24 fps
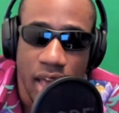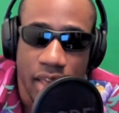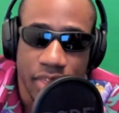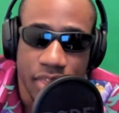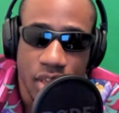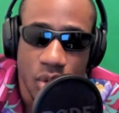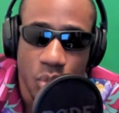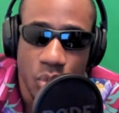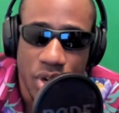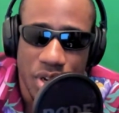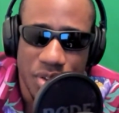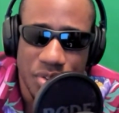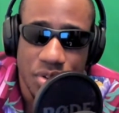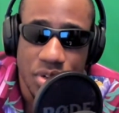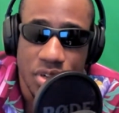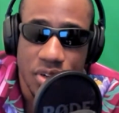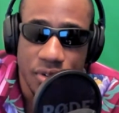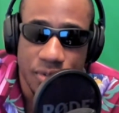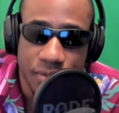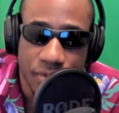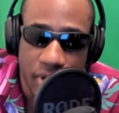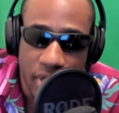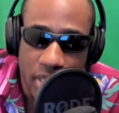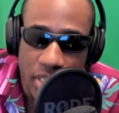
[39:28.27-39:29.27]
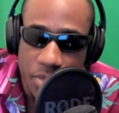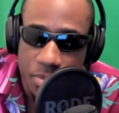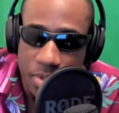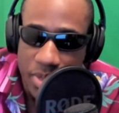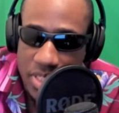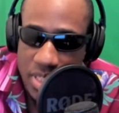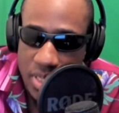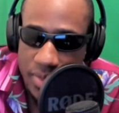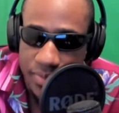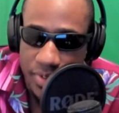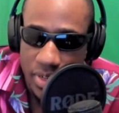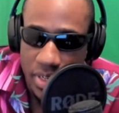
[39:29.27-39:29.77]
think we need to define
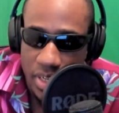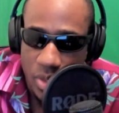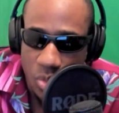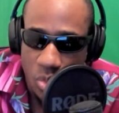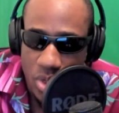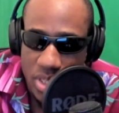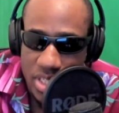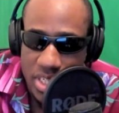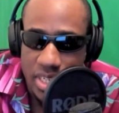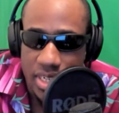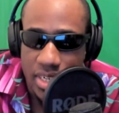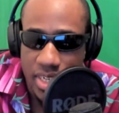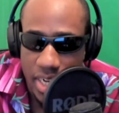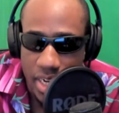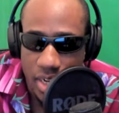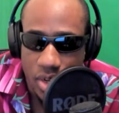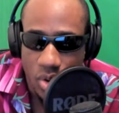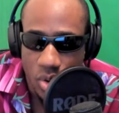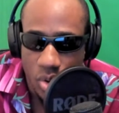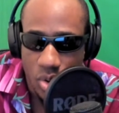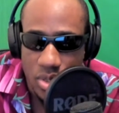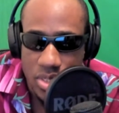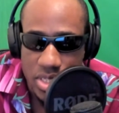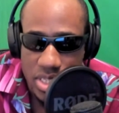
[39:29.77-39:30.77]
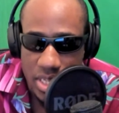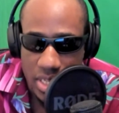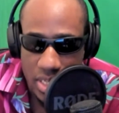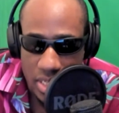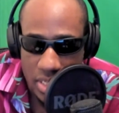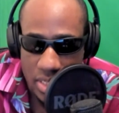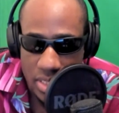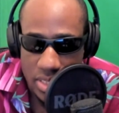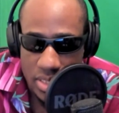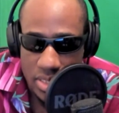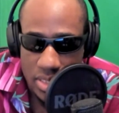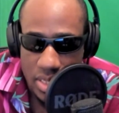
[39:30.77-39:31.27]
specifically what a dark horse
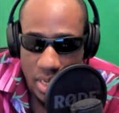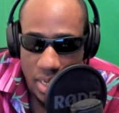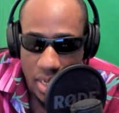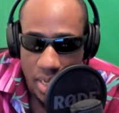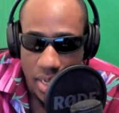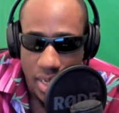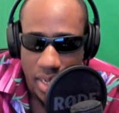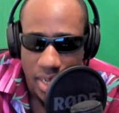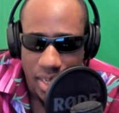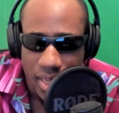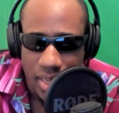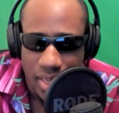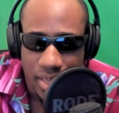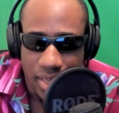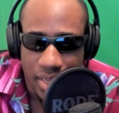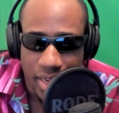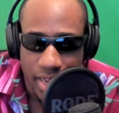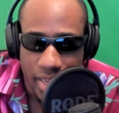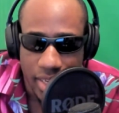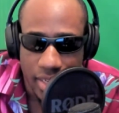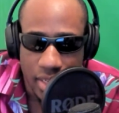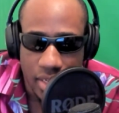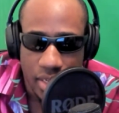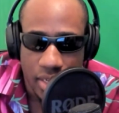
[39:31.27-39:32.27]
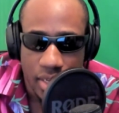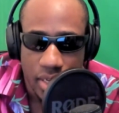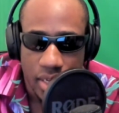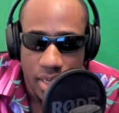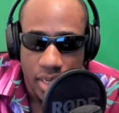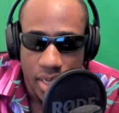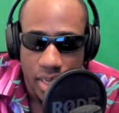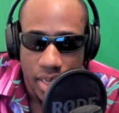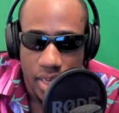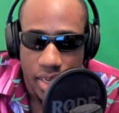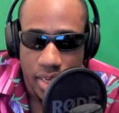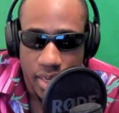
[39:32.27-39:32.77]
is. Like
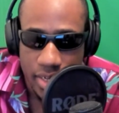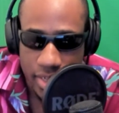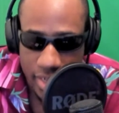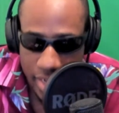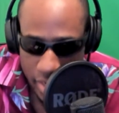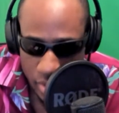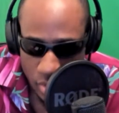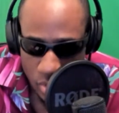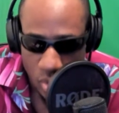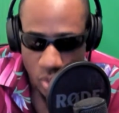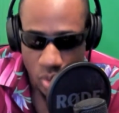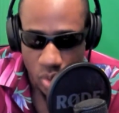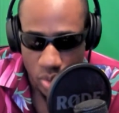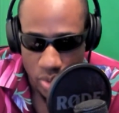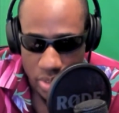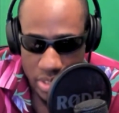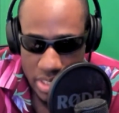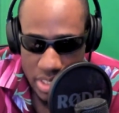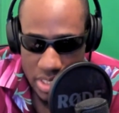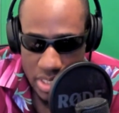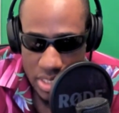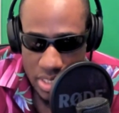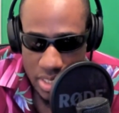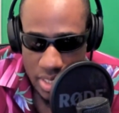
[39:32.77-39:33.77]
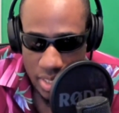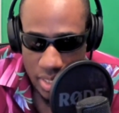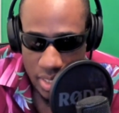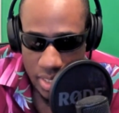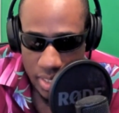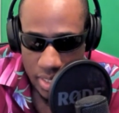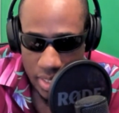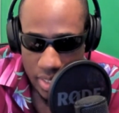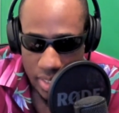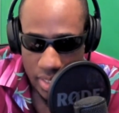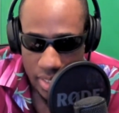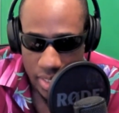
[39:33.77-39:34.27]
a dark horse
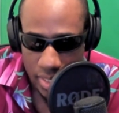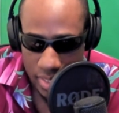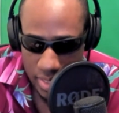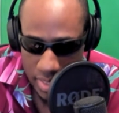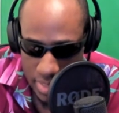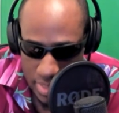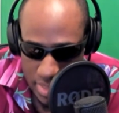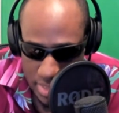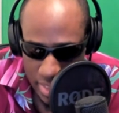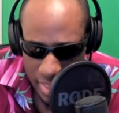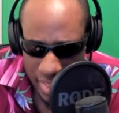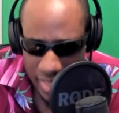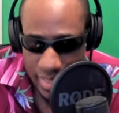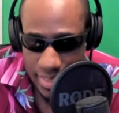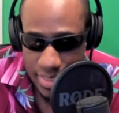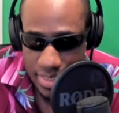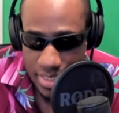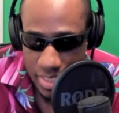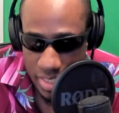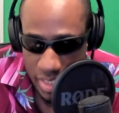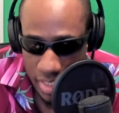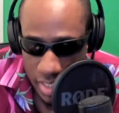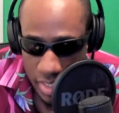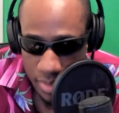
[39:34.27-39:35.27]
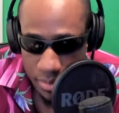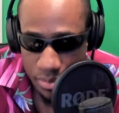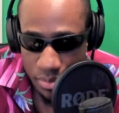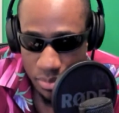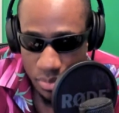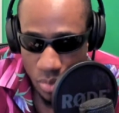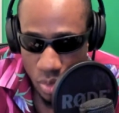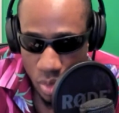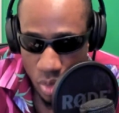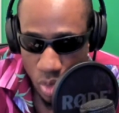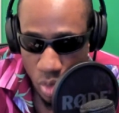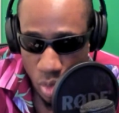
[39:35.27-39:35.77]
is a
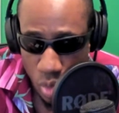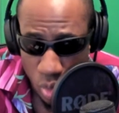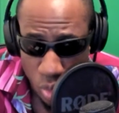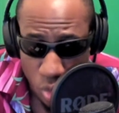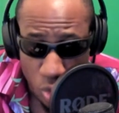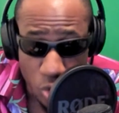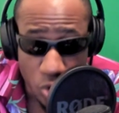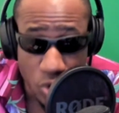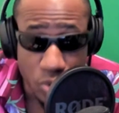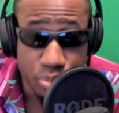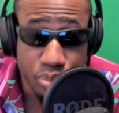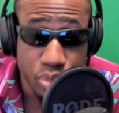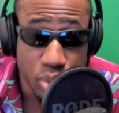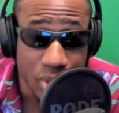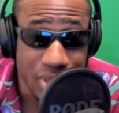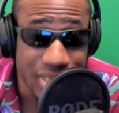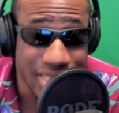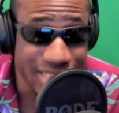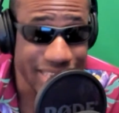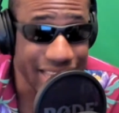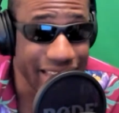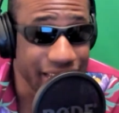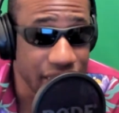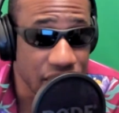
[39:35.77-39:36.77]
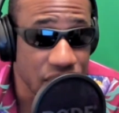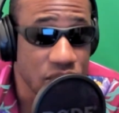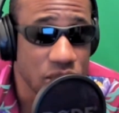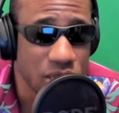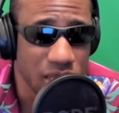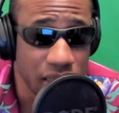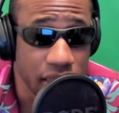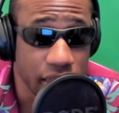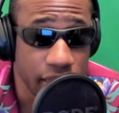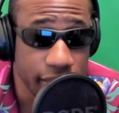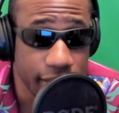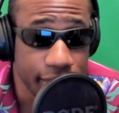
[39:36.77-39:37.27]
team who could
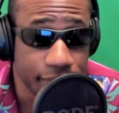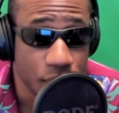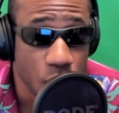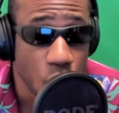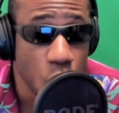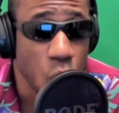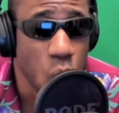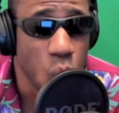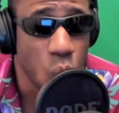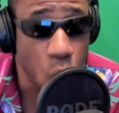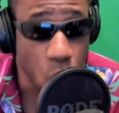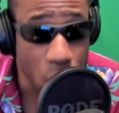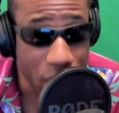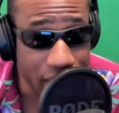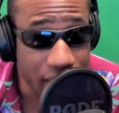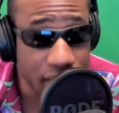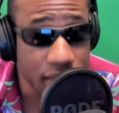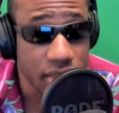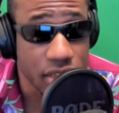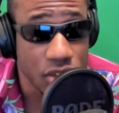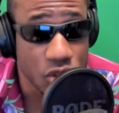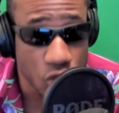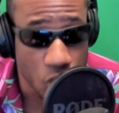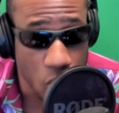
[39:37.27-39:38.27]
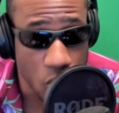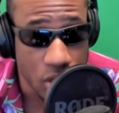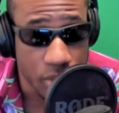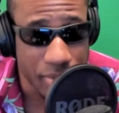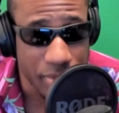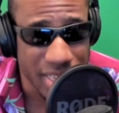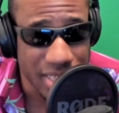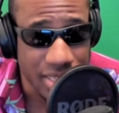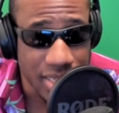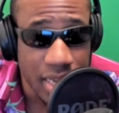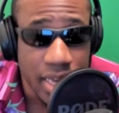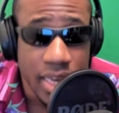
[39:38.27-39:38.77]
potentially win the
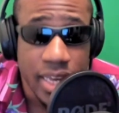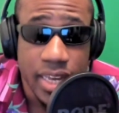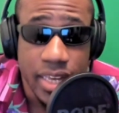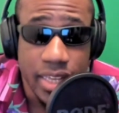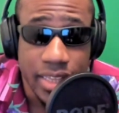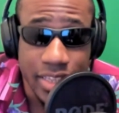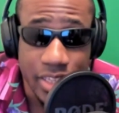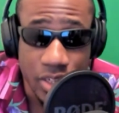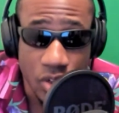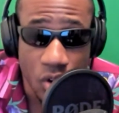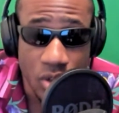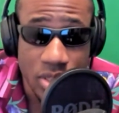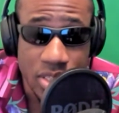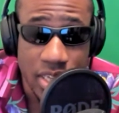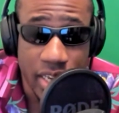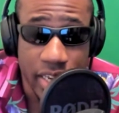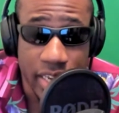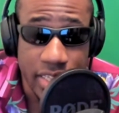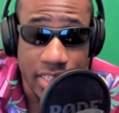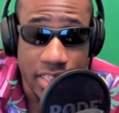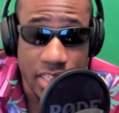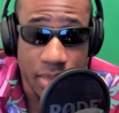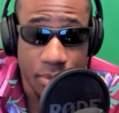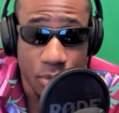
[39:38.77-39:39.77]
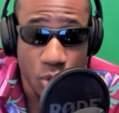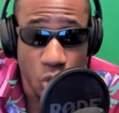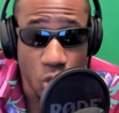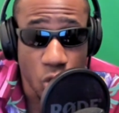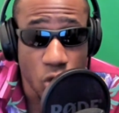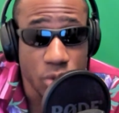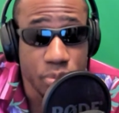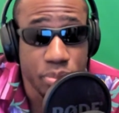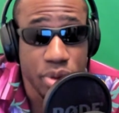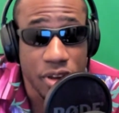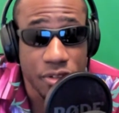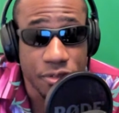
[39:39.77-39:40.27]
tournament. They're not a team who
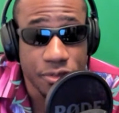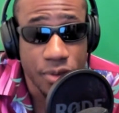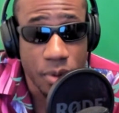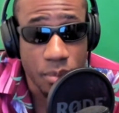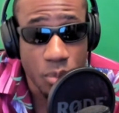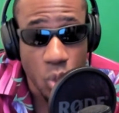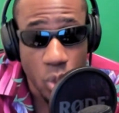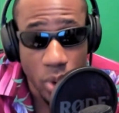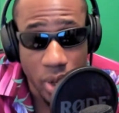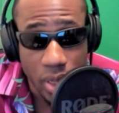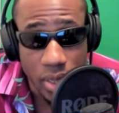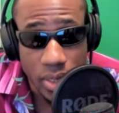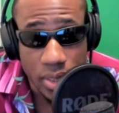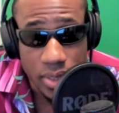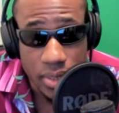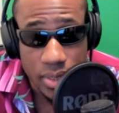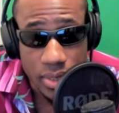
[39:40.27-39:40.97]
could perform well.